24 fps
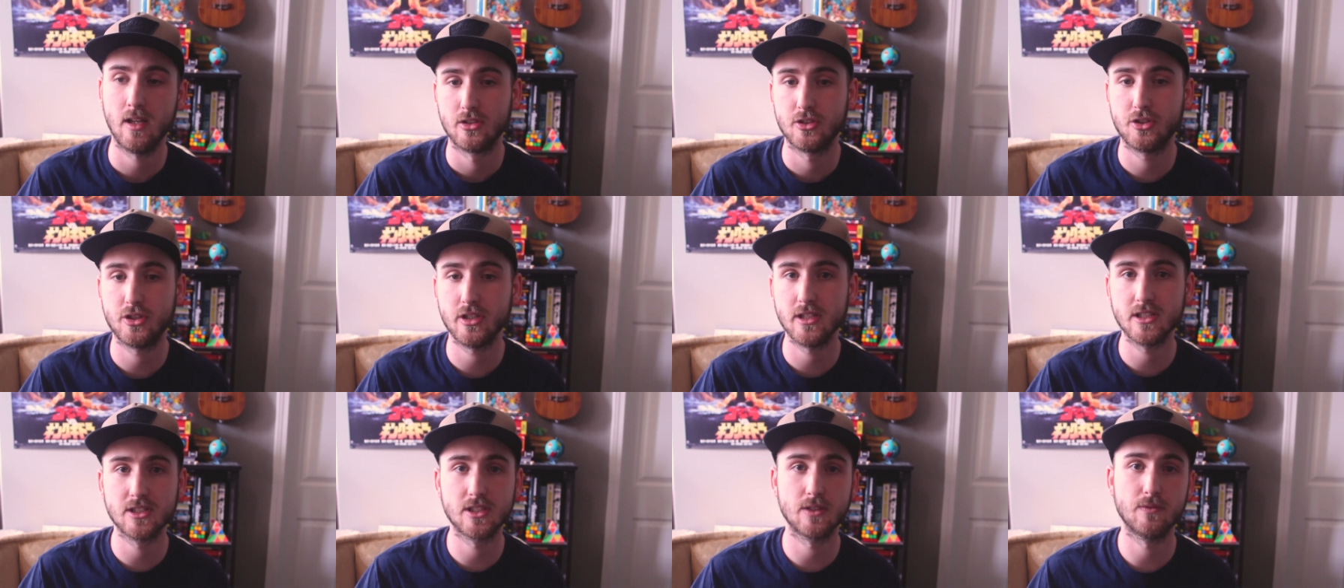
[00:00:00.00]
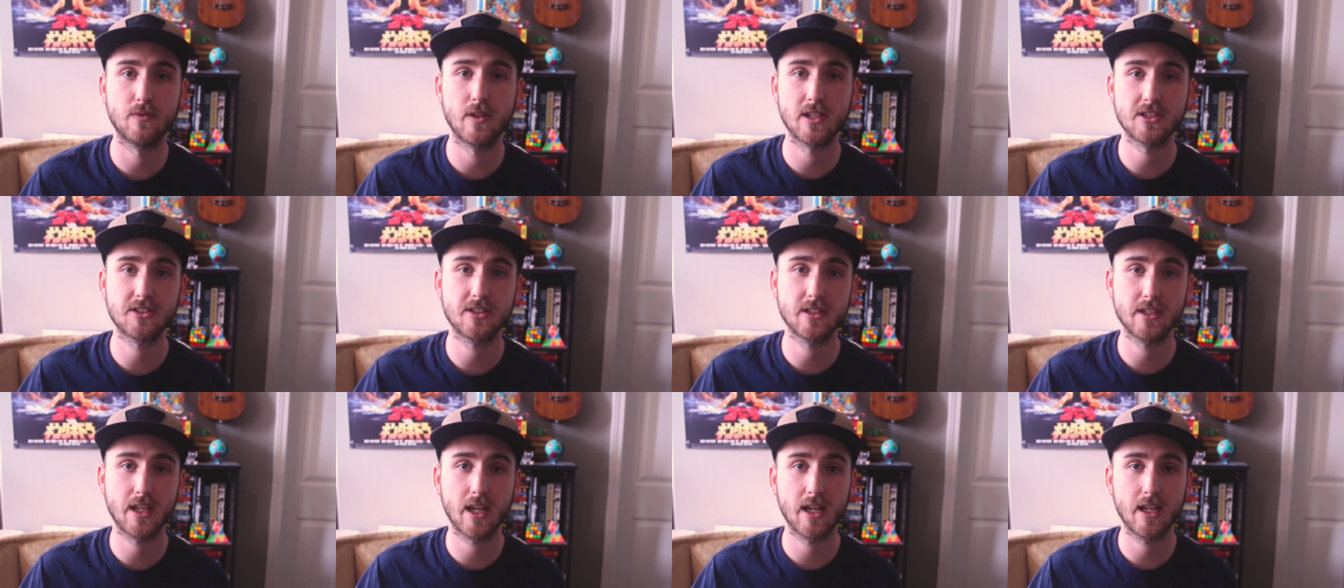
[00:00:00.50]
She is
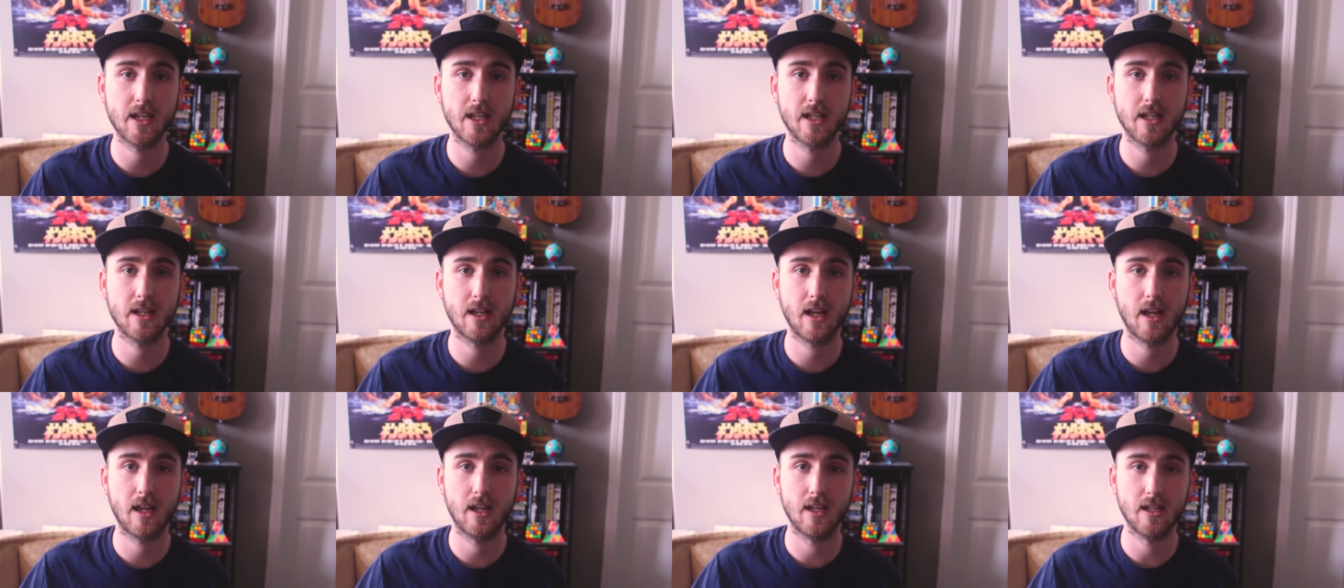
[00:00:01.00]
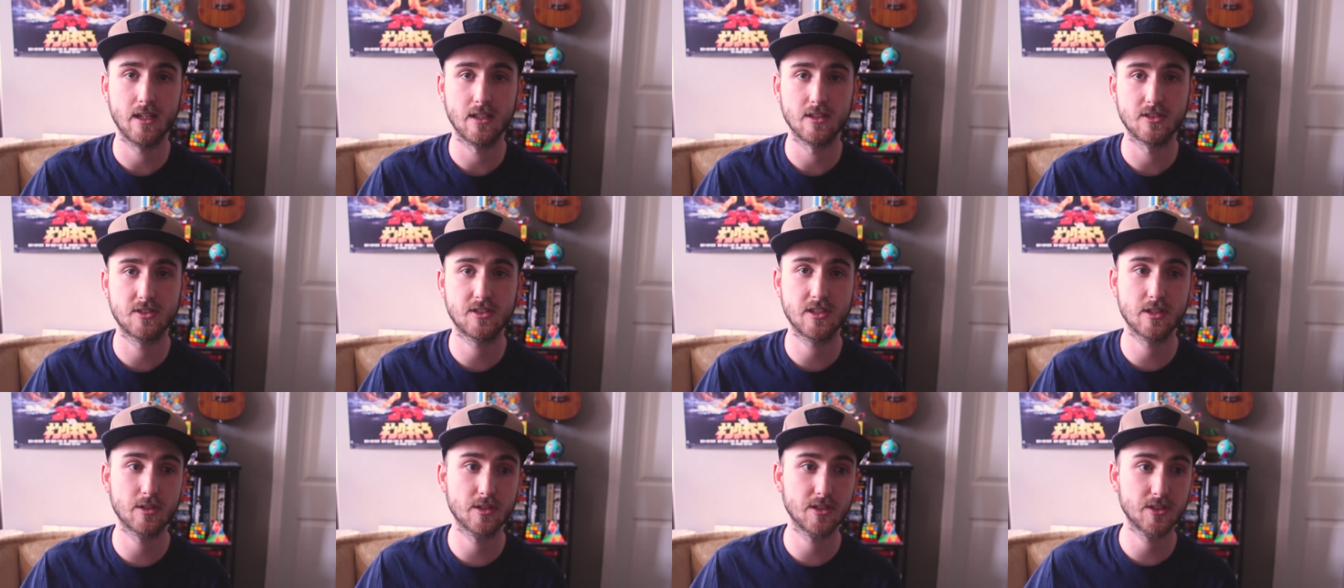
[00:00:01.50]
investigating a
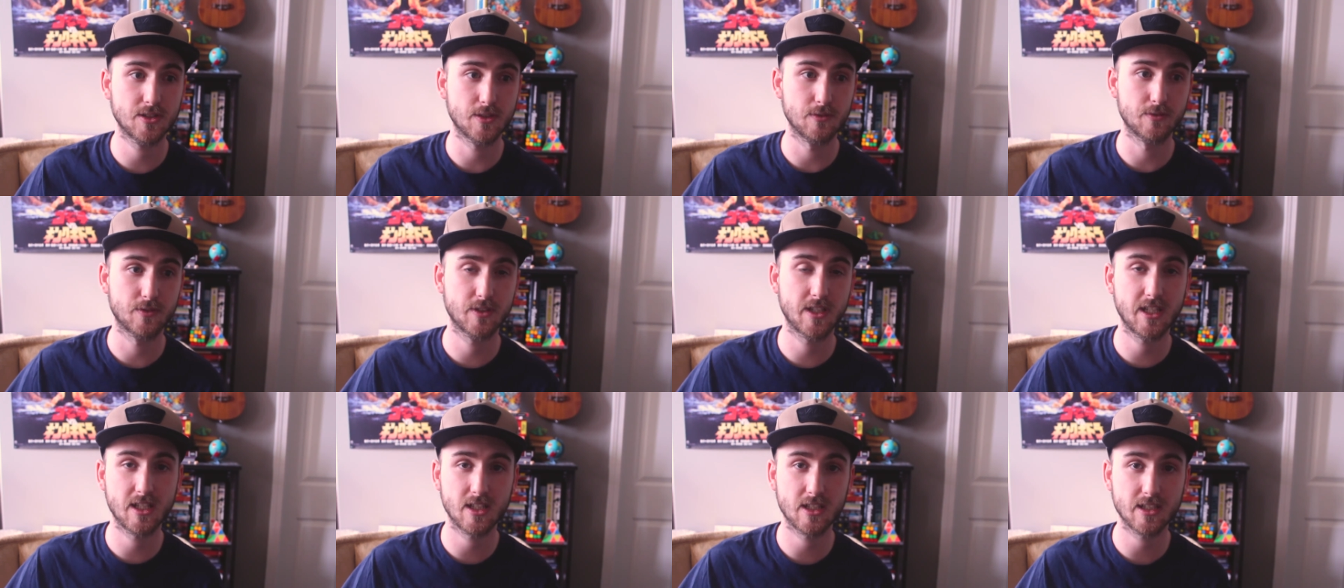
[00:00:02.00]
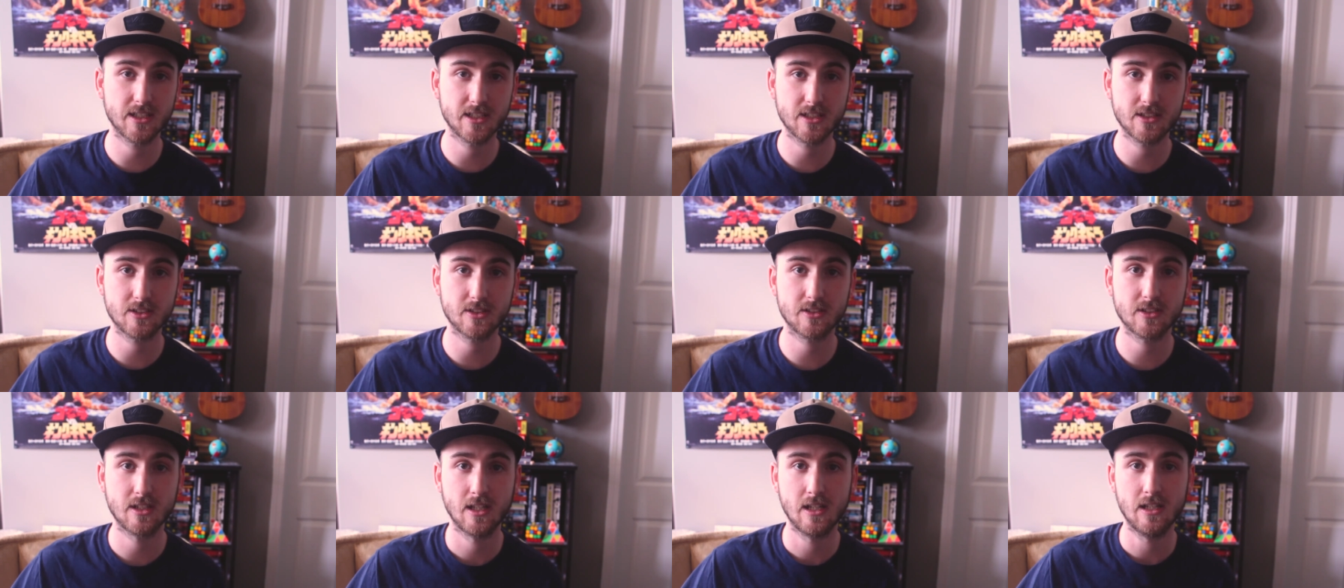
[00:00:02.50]
series of
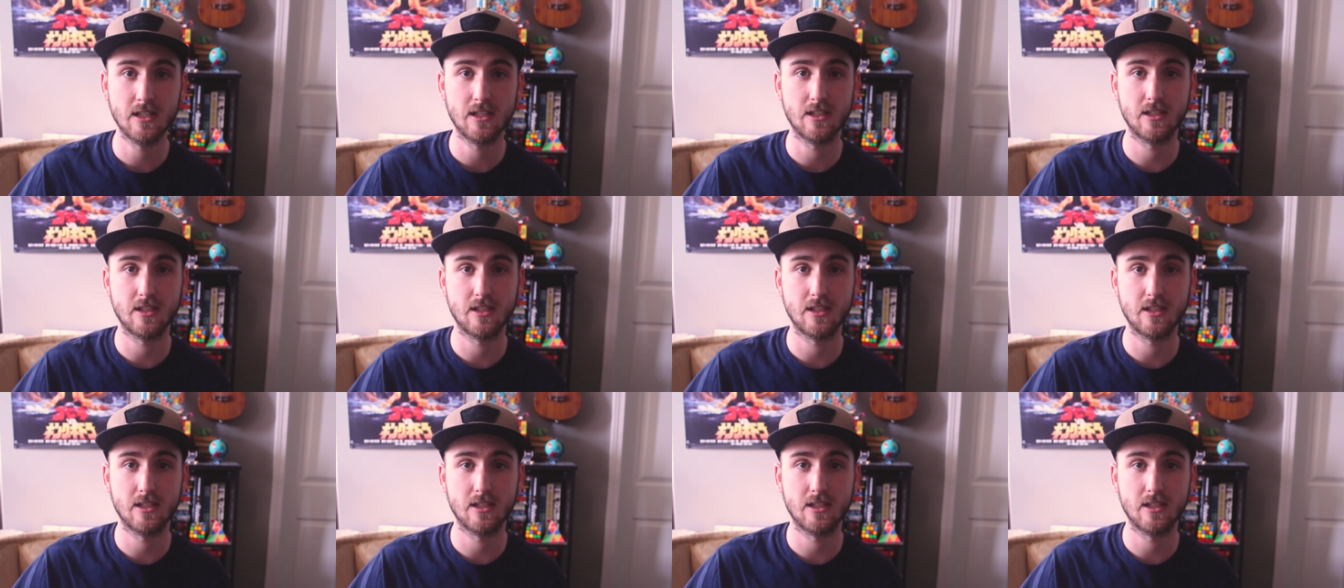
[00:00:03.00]
killings.